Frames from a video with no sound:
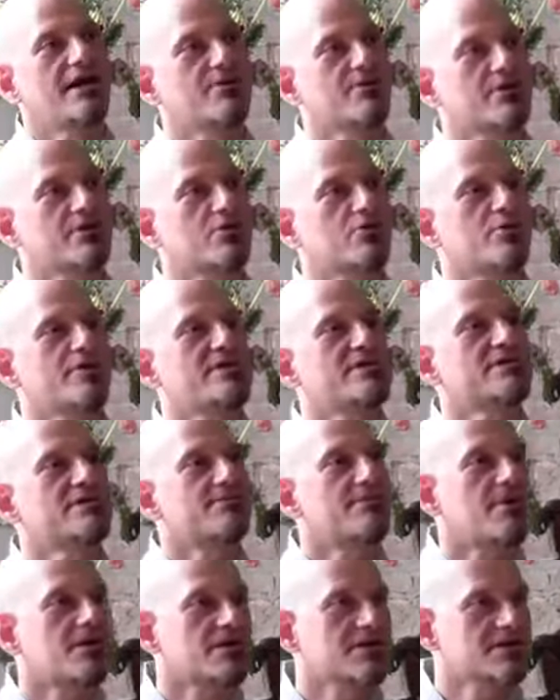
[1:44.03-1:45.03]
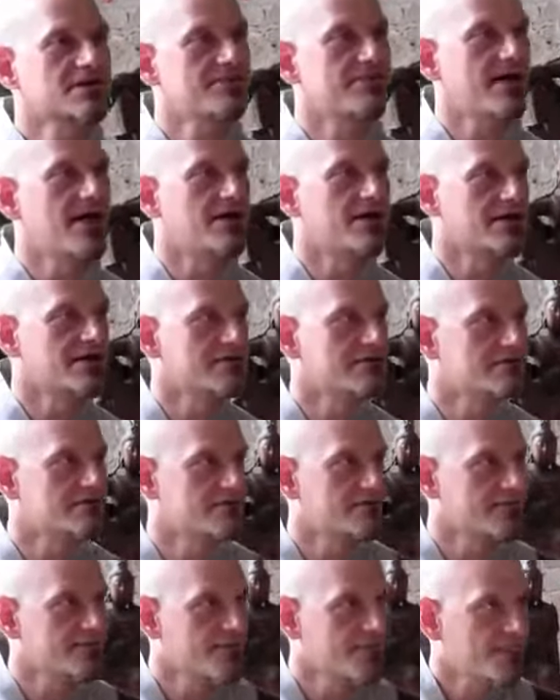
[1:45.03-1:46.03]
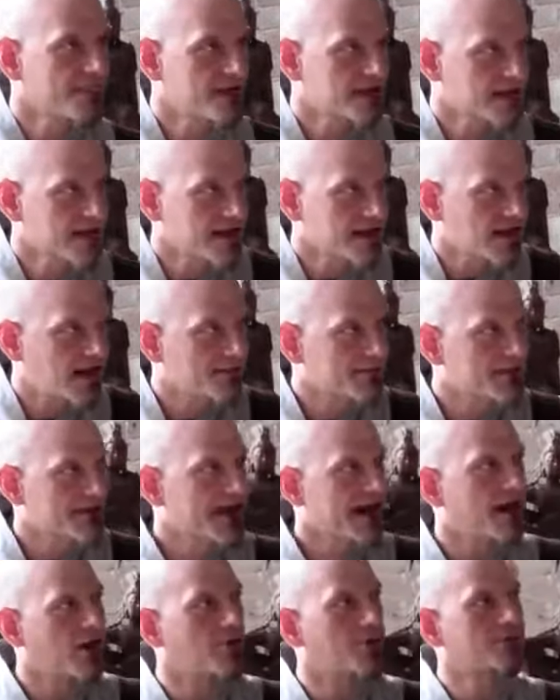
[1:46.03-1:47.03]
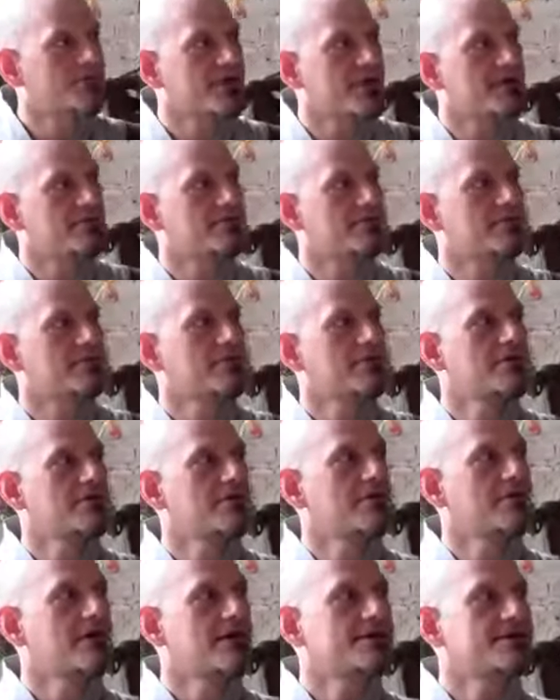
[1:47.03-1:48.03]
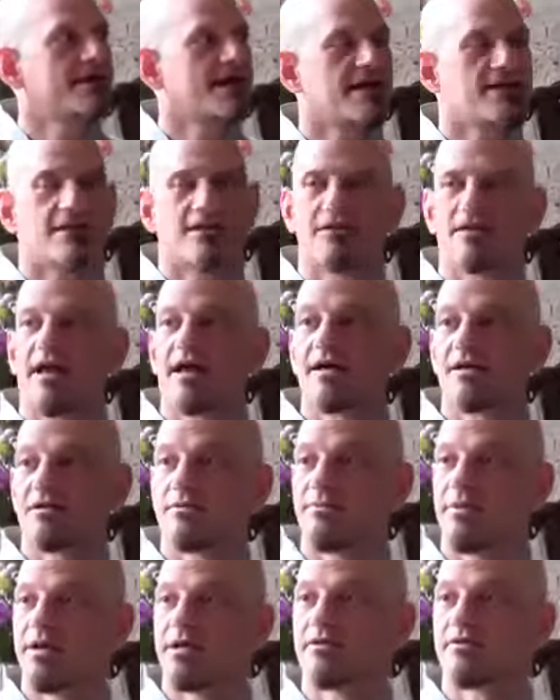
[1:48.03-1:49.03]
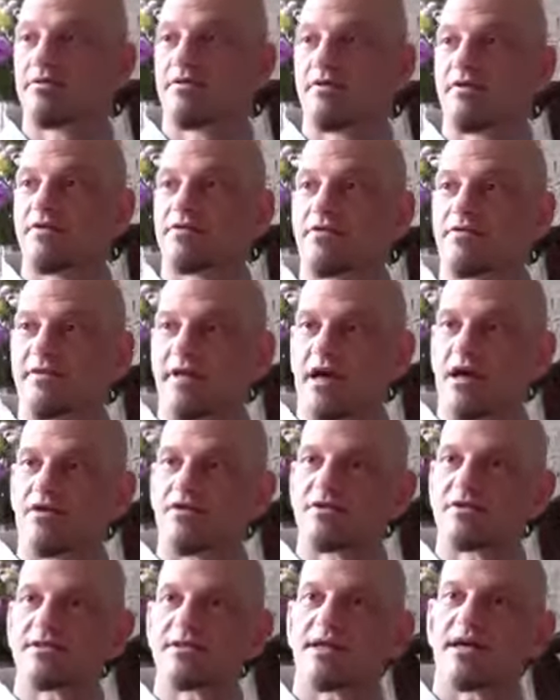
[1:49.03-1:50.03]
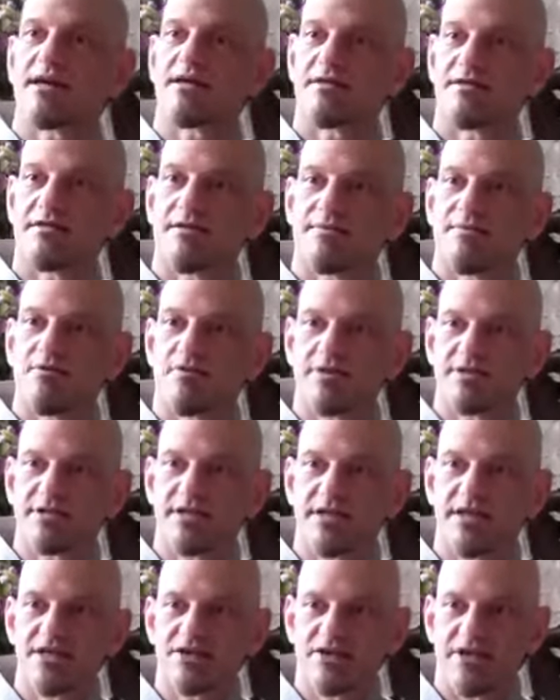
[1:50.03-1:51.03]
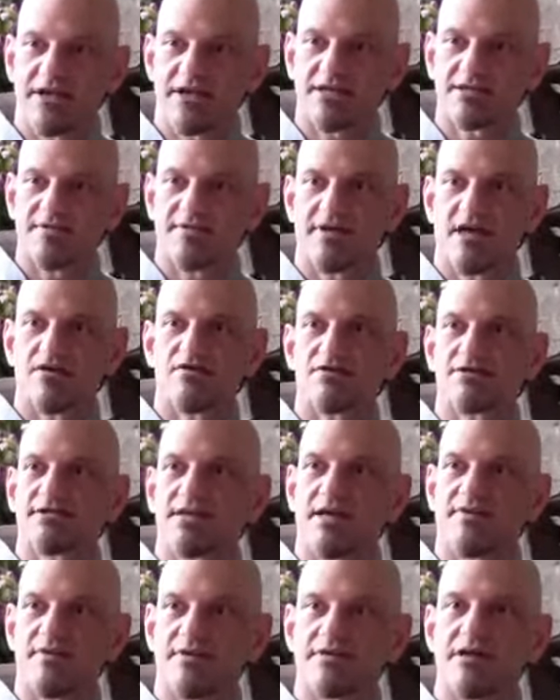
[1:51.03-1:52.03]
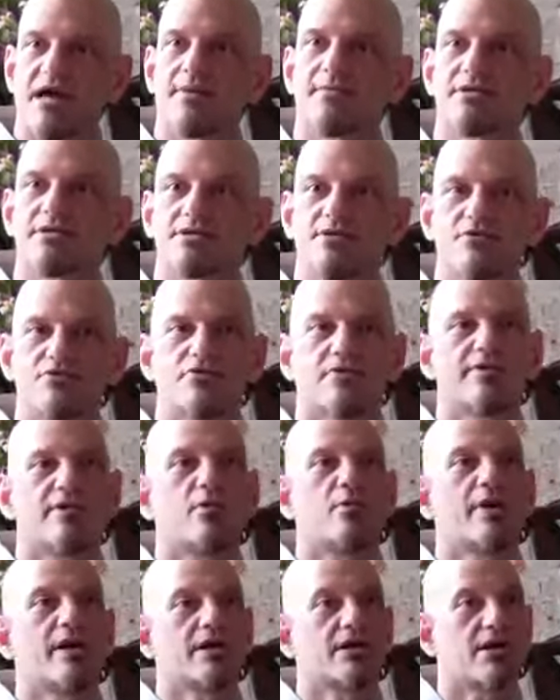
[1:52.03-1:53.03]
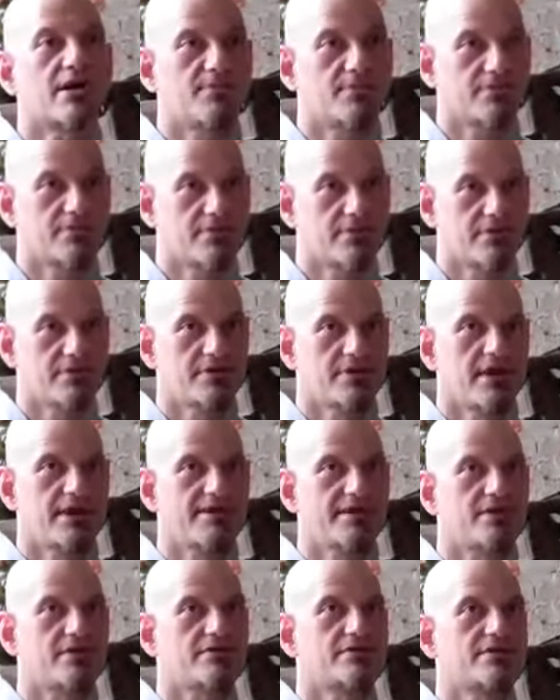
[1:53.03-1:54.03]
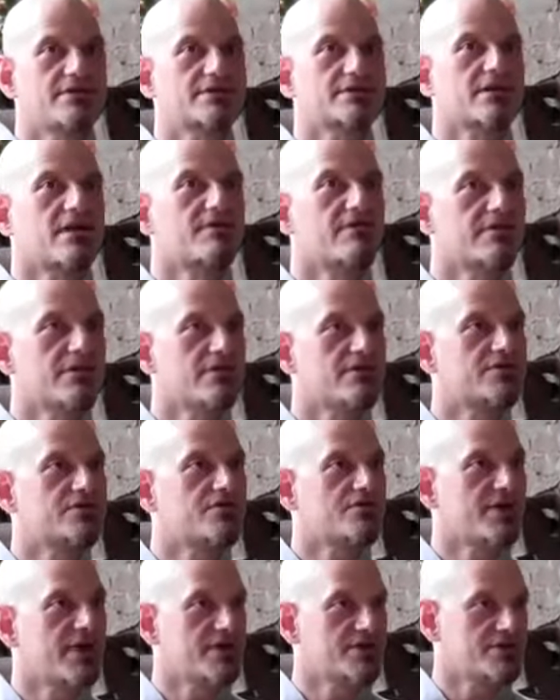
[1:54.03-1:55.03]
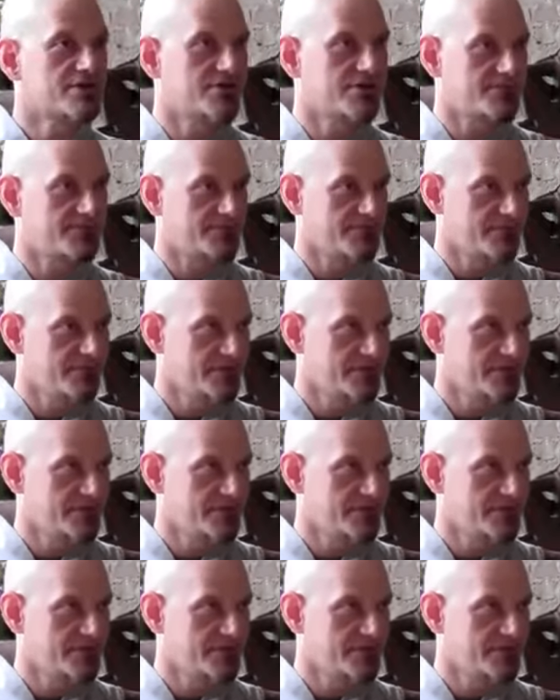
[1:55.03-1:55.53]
And he would quiz the monks about it, thinking, I'm going to help them attain enlightenment. So if they understand the Buddhist teachings, if they understand the Dharma Sutra, they'll wake up and they'll discover their true nature.